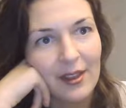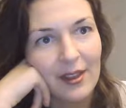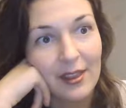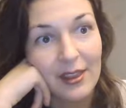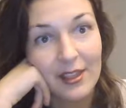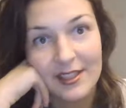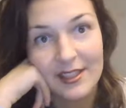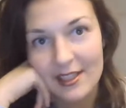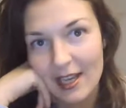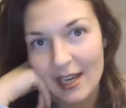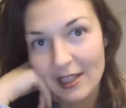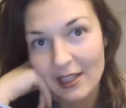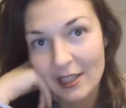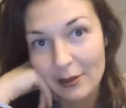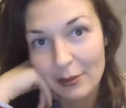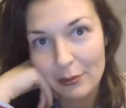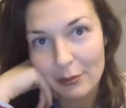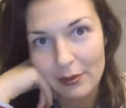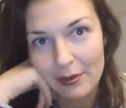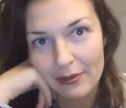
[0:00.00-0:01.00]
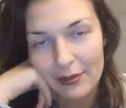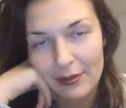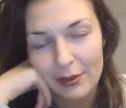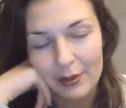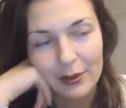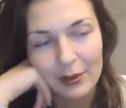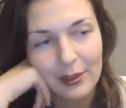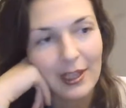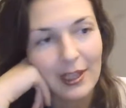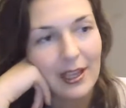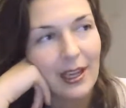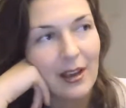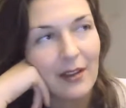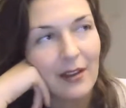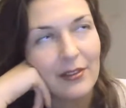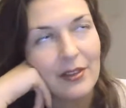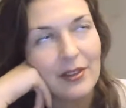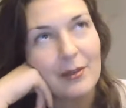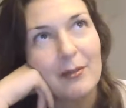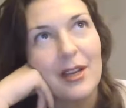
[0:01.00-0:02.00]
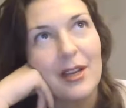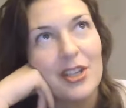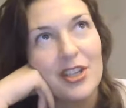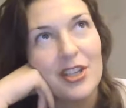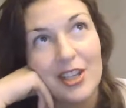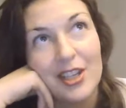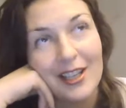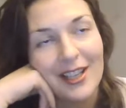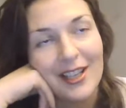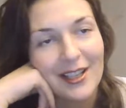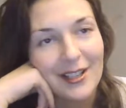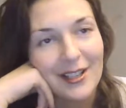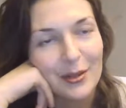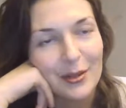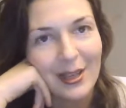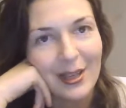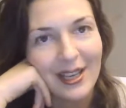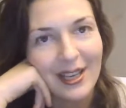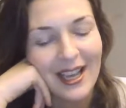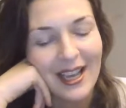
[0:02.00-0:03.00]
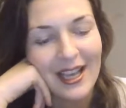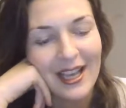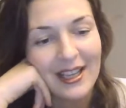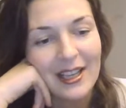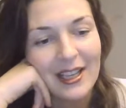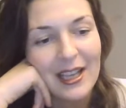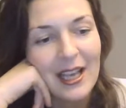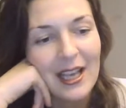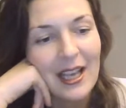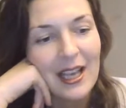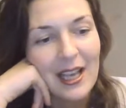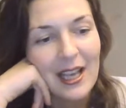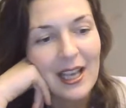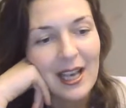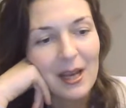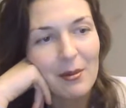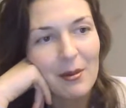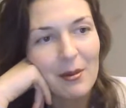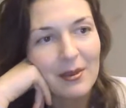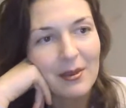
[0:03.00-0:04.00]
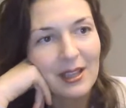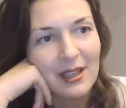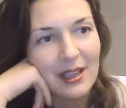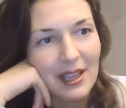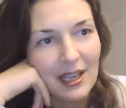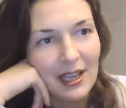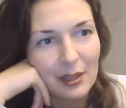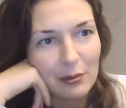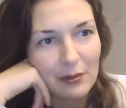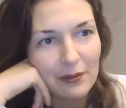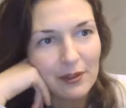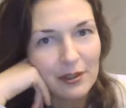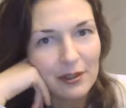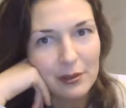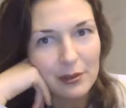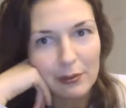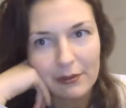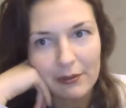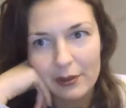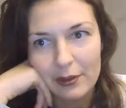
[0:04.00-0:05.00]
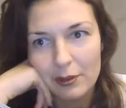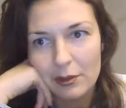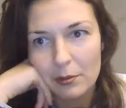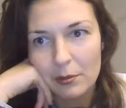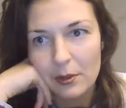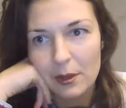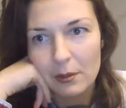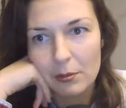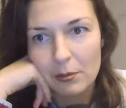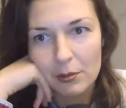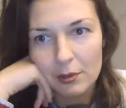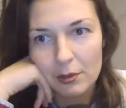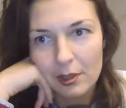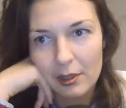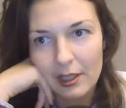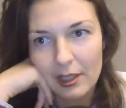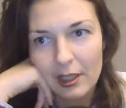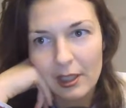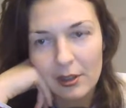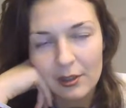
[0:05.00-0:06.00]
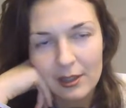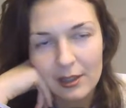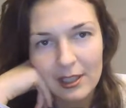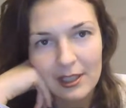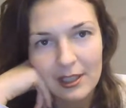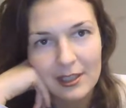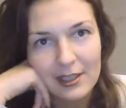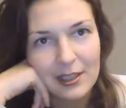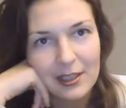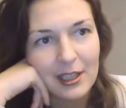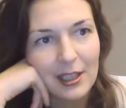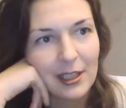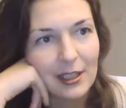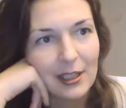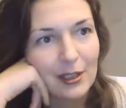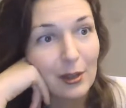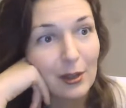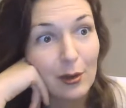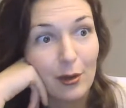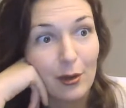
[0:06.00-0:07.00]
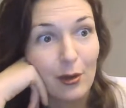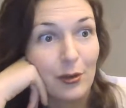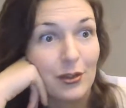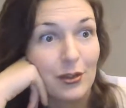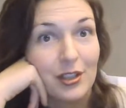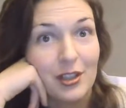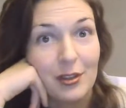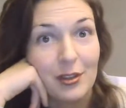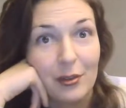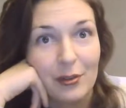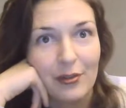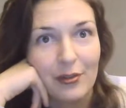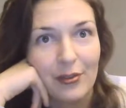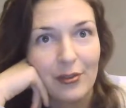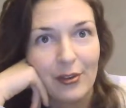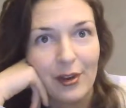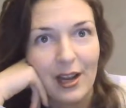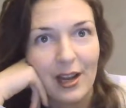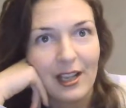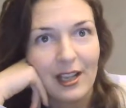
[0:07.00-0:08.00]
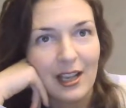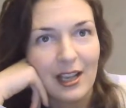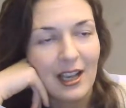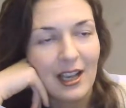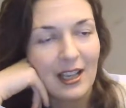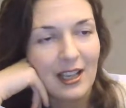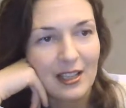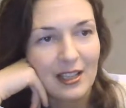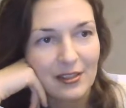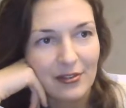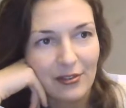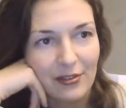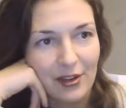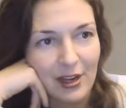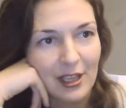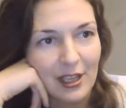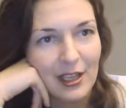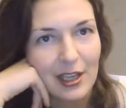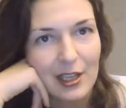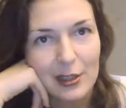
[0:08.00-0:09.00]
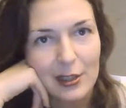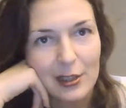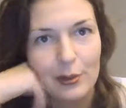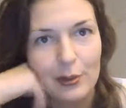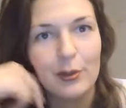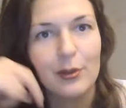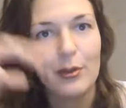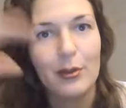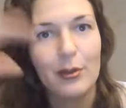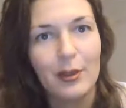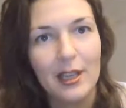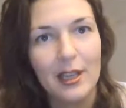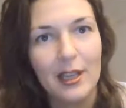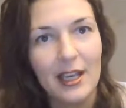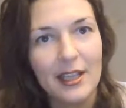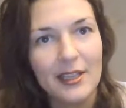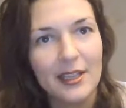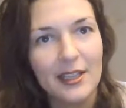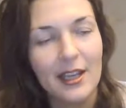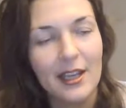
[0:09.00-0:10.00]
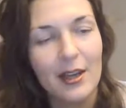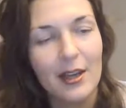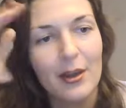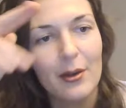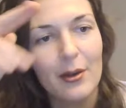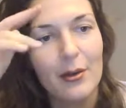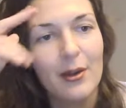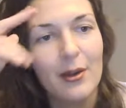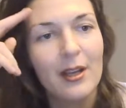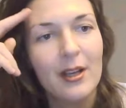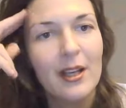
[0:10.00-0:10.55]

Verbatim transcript: decided to review today after my Chillex weekend. I'm a bit late with this review, to be brutally honest. It launched on last Friday, so 2 days ago.